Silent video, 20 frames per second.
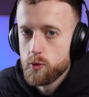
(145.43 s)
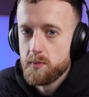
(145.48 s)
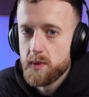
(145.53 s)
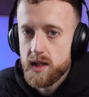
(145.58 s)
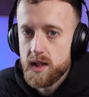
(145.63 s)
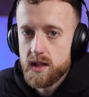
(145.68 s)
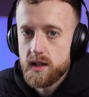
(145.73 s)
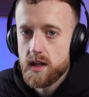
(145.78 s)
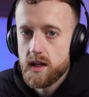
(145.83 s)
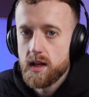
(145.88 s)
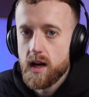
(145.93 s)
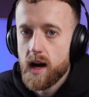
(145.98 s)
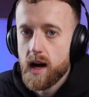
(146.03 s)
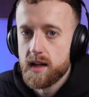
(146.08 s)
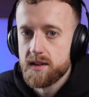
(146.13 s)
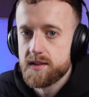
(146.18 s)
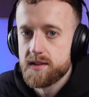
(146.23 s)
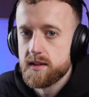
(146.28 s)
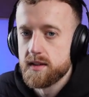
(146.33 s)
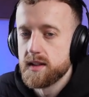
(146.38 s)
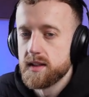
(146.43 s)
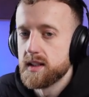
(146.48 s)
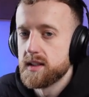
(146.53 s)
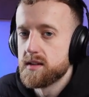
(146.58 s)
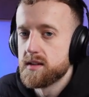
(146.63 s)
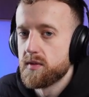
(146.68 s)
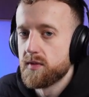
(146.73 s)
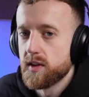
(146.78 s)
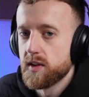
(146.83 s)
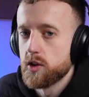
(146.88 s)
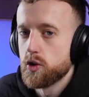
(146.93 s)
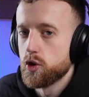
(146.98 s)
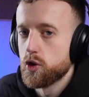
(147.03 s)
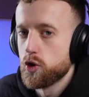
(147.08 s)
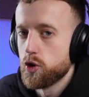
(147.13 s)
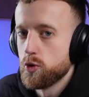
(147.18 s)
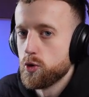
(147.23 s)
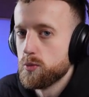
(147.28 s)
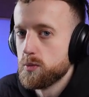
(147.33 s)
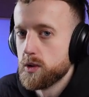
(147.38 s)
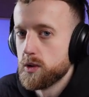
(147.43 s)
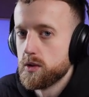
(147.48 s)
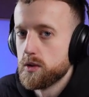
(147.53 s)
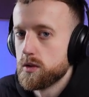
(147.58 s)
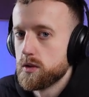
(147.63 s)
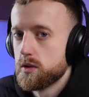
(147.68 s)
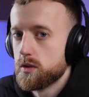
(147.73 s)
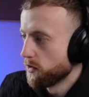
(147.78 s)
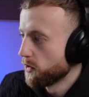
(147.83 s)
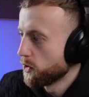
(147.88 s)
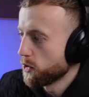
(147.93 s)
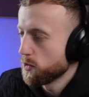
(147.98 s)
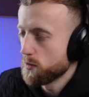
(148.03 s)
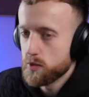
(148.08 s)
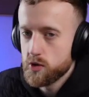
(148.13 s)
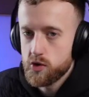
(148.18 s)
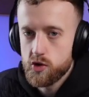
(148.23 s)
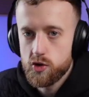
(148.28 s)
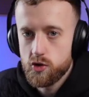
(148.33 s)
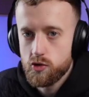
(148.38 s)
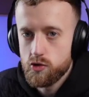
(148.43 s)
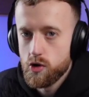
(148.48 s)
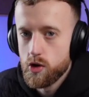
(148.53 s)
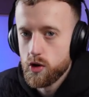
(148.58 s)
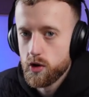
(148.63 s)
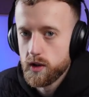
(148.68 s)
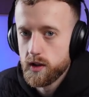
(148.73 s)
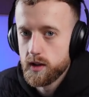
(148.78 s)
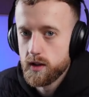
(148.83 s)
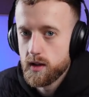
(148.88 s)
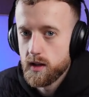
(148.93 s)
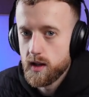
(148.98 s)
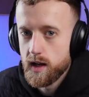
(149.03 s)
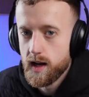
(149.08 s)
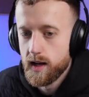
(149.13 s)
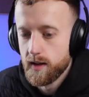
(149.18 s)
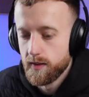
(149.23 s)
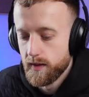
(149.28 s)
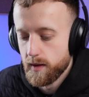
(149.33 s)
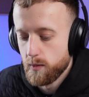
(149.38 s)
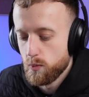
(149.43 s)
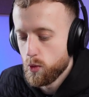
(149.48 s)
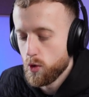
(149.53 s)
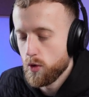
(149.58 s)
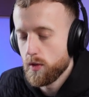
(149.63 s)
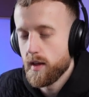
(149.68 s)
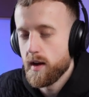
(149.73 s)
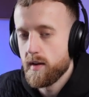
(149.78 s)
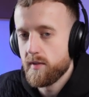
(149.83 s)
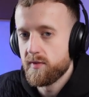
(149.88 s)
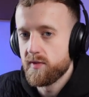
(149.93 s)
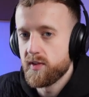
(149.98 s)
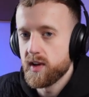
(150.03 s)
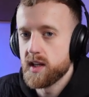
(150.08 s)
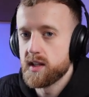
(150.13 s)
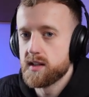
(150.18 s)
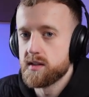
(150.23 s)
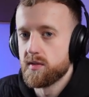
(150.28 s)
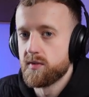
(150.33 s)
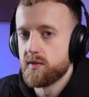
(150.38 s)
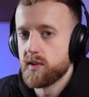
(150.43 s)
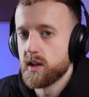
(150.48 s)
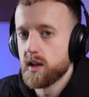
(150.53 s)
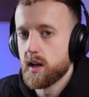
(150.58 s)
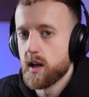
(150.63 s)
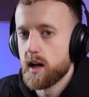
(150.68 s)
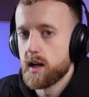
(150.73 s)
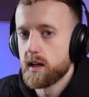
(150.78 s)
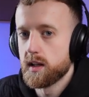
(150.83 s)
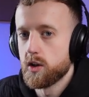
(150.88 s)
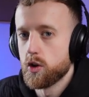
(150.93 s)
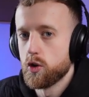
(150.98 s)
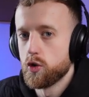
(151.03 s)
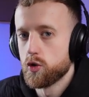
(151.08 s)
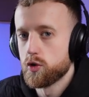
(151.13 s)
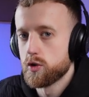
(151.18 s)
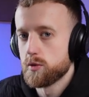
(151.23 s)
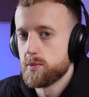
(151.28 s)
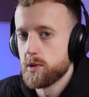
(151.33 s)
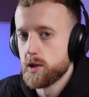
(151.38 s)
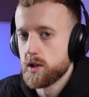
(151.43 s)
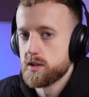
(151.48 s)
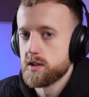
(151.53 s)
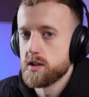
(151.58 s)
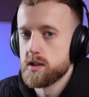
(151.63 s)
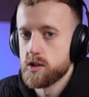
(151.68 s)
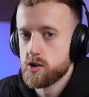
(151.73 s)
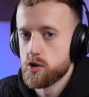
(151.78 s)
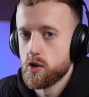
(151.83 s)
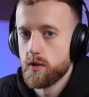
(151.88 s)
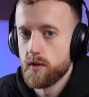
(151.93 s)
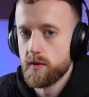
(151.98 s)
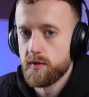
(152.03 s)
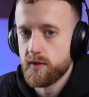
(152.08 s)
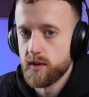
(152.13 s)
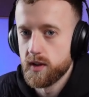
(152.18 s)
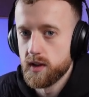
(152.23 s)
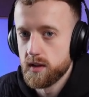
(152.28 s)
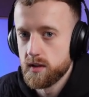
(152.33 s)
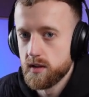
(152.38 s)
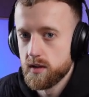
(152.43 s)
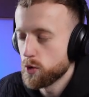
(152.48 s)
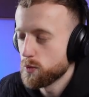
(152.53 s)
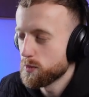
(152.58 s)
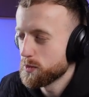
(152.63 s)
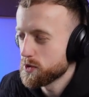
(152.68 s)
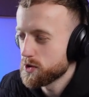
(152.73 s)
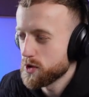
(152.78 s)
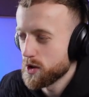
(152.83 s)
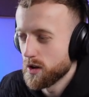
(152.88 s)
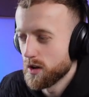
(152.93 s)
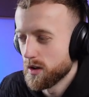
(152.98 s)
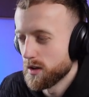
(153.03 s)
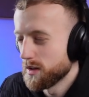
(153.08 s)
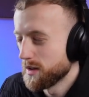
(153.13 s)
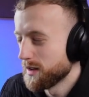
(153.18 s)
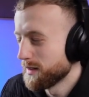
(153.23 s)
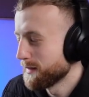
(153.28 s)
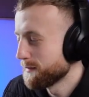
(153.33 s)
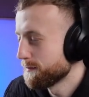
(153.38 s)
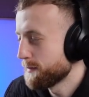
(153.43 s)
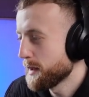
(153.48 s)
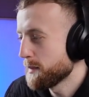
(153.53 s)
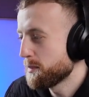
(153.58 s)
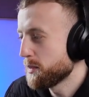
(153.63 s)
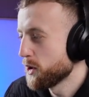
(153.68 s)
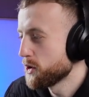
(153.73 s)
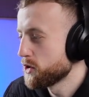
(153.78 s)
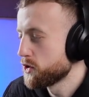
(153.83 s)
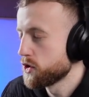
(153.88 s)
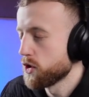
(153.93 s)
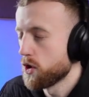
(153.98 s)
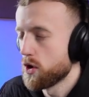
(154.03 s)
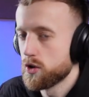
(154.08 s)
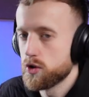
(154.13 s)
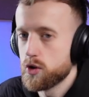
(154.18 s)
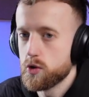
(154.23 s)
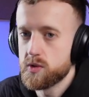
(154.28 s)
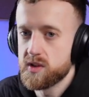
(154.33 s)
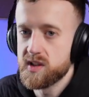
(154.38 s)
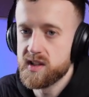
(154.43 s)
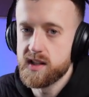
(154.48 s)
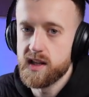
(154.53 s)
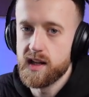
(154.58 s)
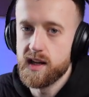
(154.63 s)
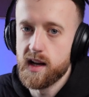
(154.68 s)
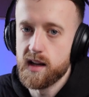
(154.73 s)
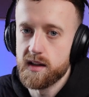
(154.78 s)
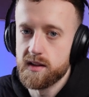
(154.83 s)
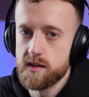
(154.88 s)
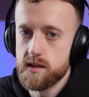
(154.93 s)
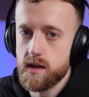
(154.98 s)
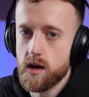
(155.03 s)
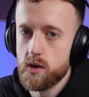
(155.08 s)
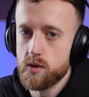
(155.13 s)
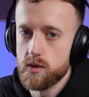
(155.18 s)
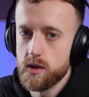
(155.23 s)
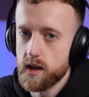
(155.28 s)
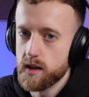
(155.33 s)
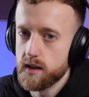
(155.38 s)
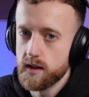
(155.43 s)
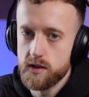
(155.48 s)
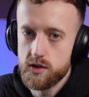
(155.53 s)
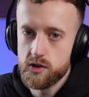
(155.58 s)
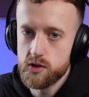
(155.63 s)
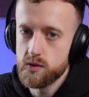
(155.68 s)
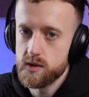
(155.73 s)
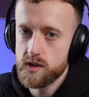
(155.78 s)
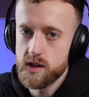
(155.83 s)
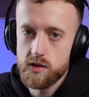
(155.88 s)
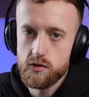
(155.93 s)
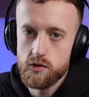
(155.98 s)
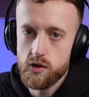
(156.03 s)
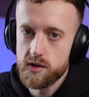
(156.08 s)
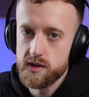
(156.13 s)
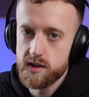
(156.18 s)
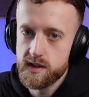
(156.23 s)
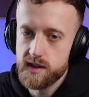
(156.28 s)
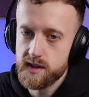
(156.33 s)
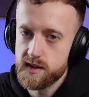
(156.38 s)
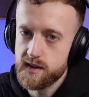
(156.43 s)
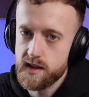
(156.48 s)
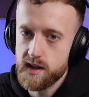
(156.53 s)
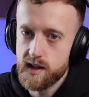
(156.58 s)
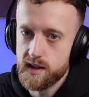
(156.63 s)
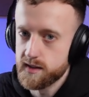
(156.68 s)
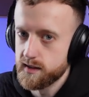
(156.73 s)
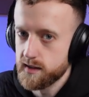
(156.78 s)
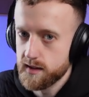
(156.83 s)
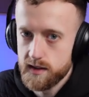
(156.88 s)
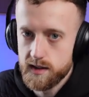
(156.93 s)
media ads need to feel human. They're humans scrolling and they want their feed to feel like another person is on the feed. People are so used to seeing ads now, like as soon as they notice it's an ad,